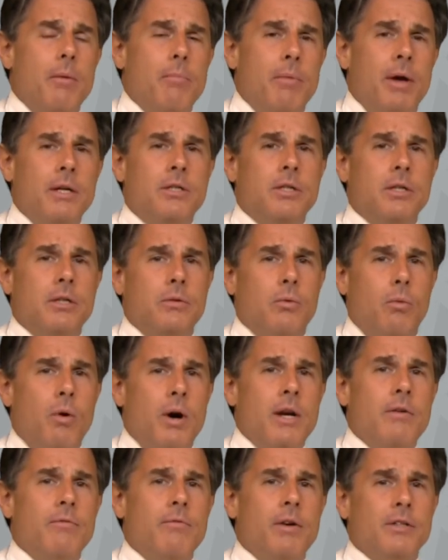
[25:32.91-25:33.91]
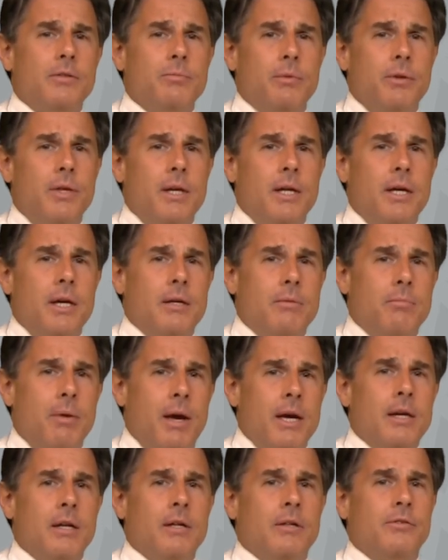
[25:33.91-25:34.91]
mentioned one investment that he had
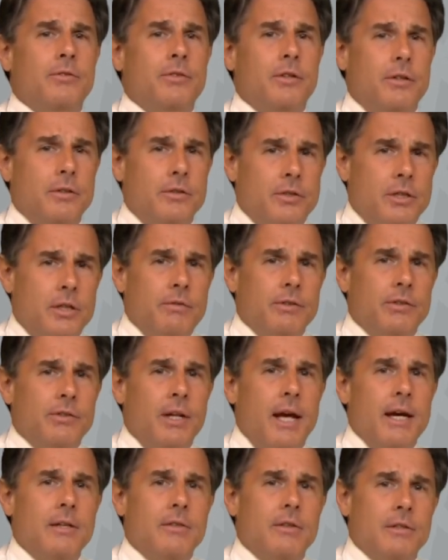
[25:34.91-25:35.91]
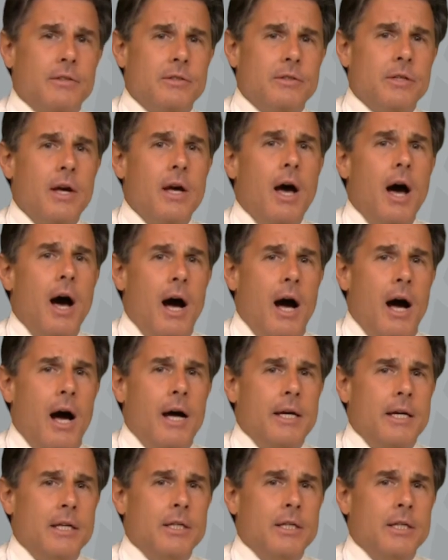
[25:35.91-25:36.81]
made in a service like this uh,